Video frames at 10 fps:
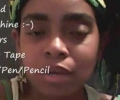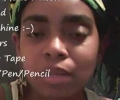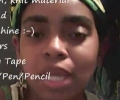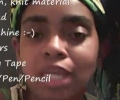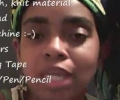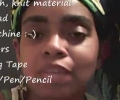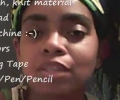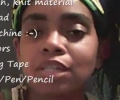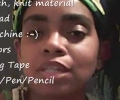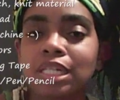Okay, and
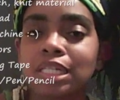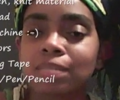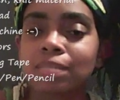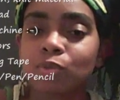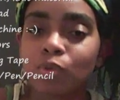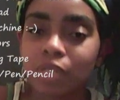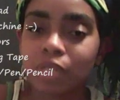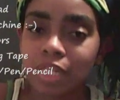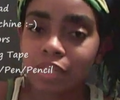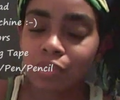then you're going to need some
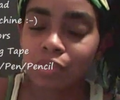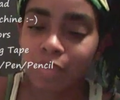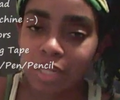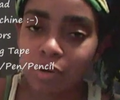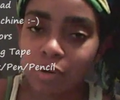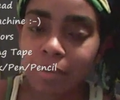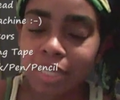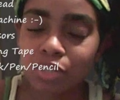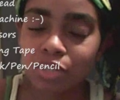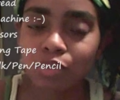coordinating thread or
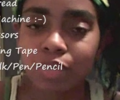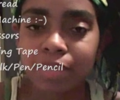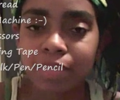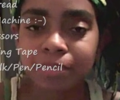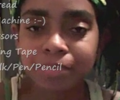matching thread.